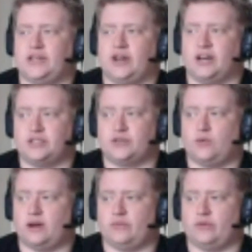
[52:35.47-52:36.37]
You guys saw
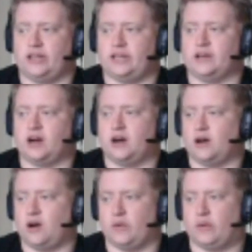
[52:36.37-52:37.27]
one when you
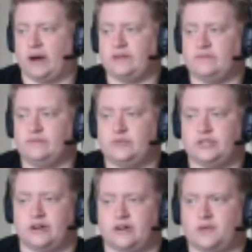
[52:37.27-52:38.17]
on the way,
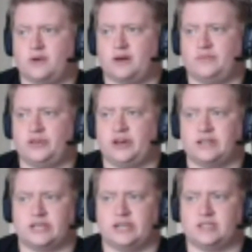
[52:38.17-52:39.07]
so you
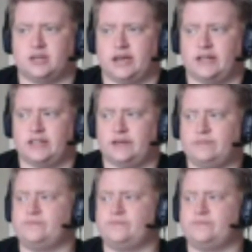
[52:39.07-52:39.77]
guys can easily head there.